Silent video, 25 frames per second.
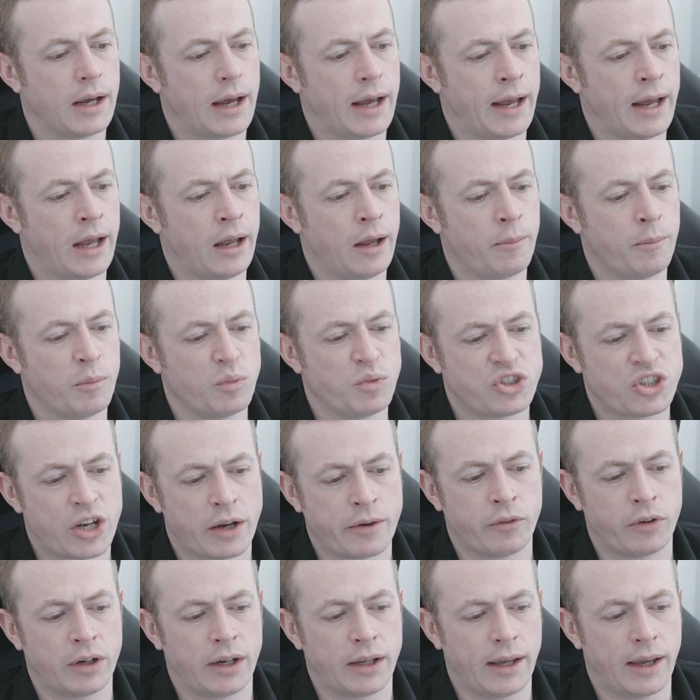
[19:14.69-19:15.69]
Um,
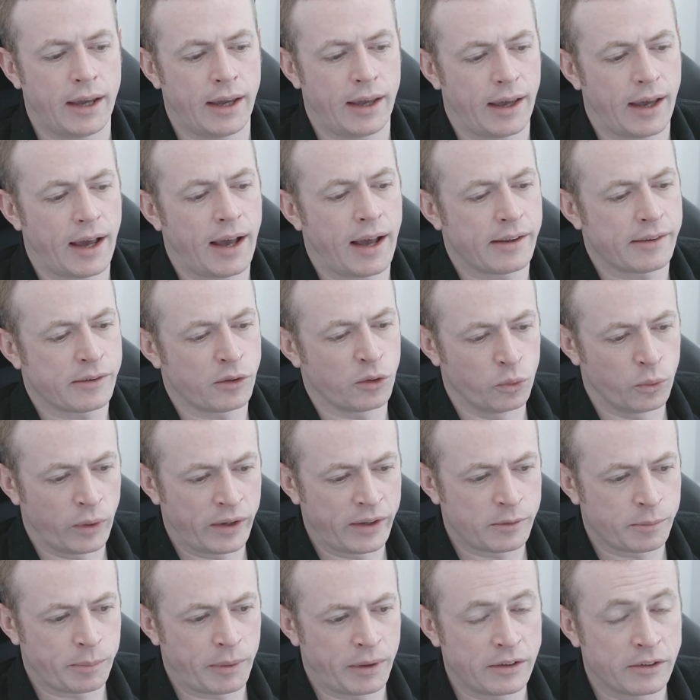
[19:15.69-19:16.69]
generally, it has
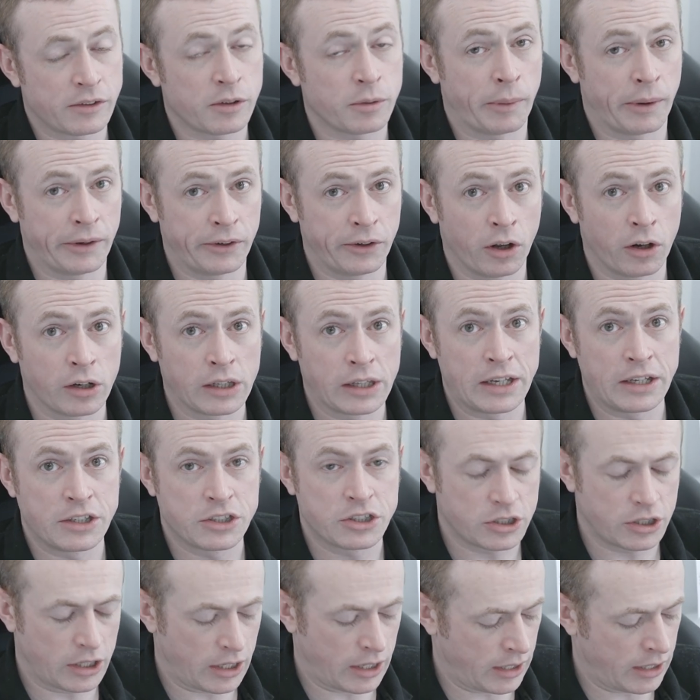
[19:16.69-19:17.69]
always been, to my
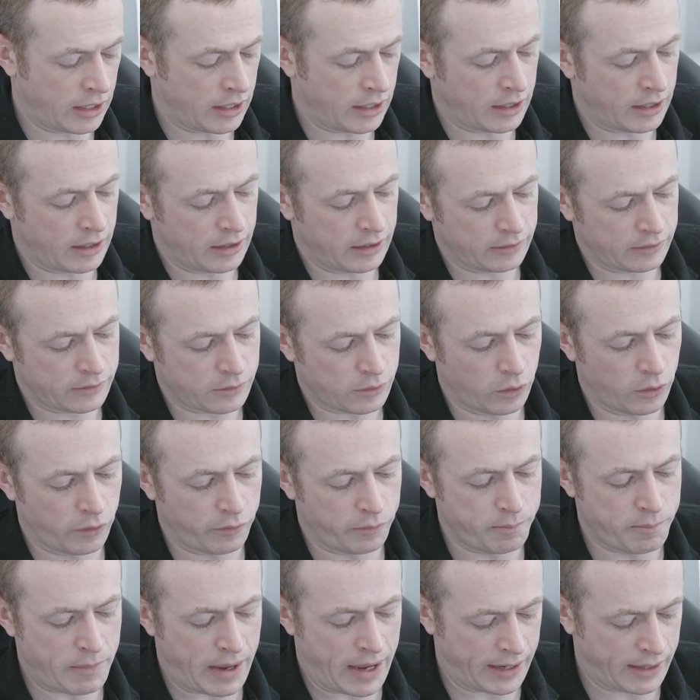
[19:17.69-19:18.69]
knowledge, uh, sort
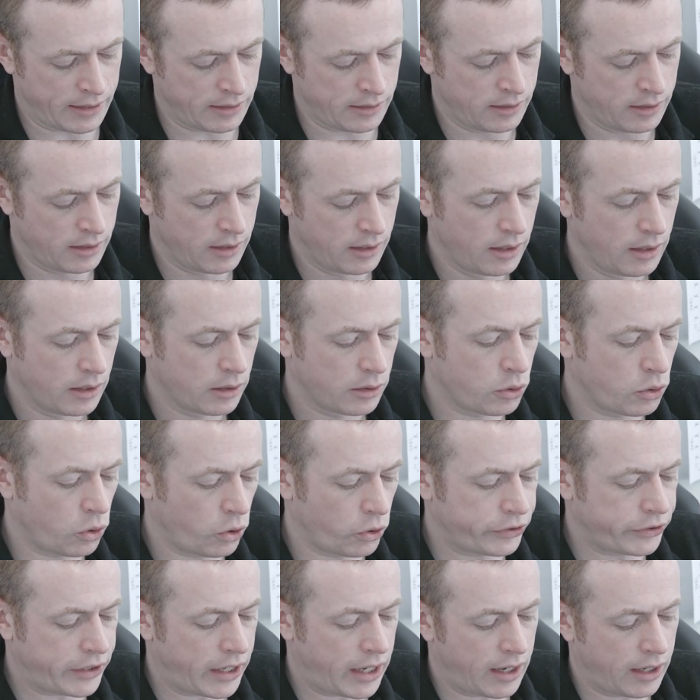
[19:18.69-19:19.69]
of men,
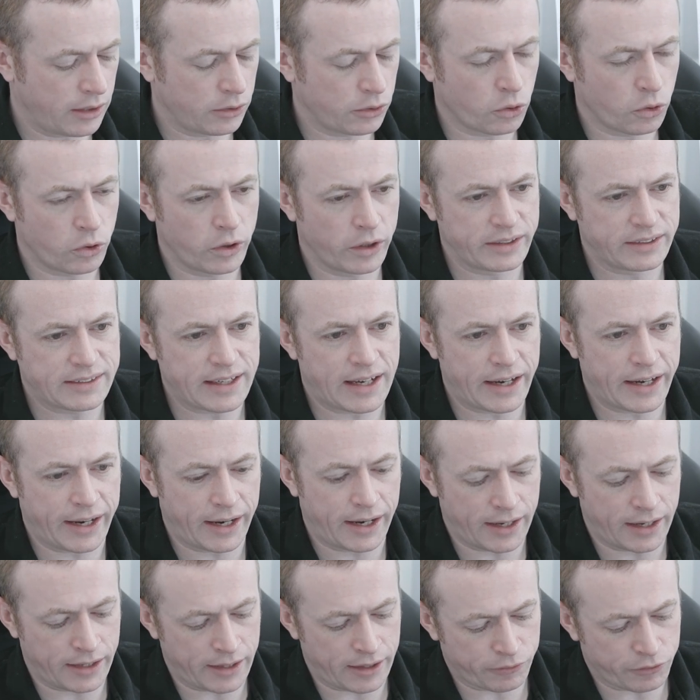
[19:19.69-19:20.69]
kote, do, and
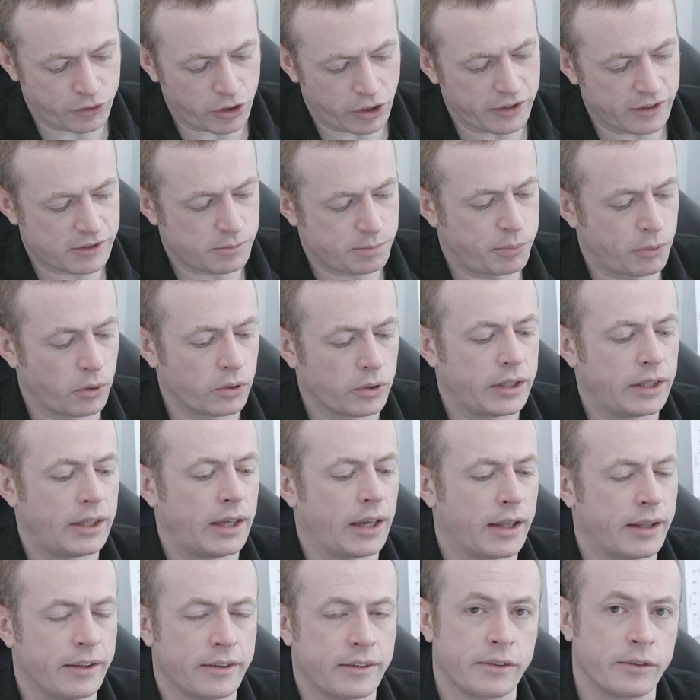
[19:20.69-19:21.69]
tare. And I've got this book
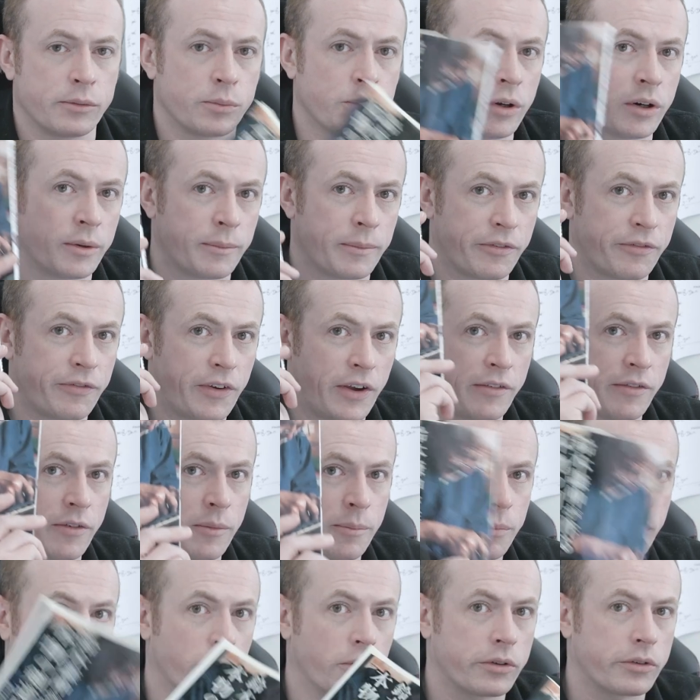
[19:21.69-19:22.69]
here. This is one of my
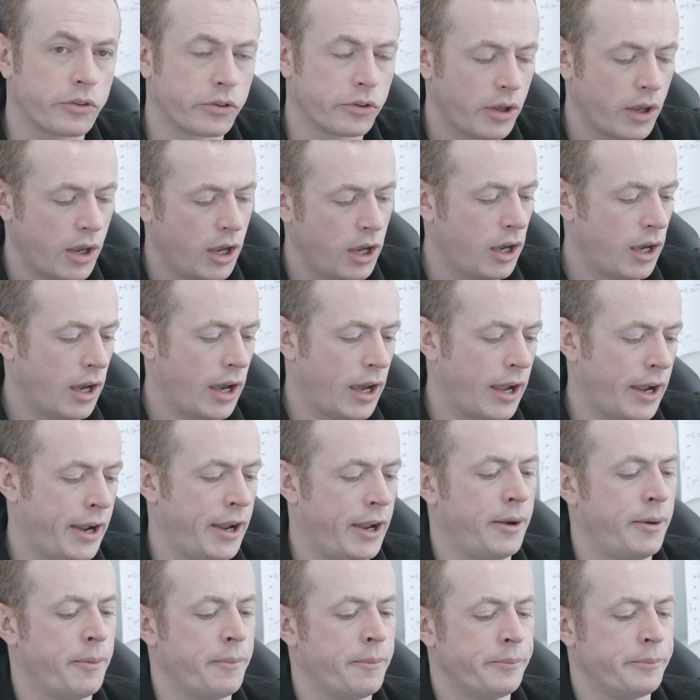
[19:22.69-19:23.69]
favourite books.
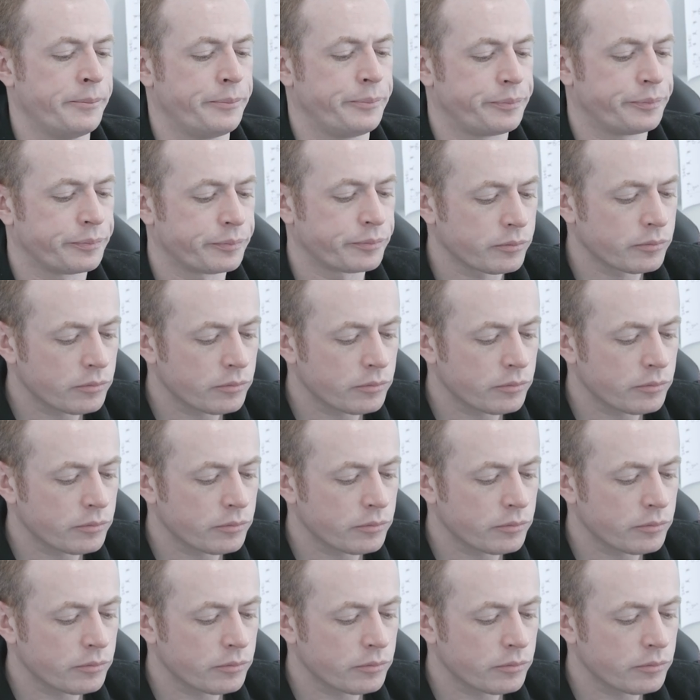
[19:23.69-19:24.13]
Um,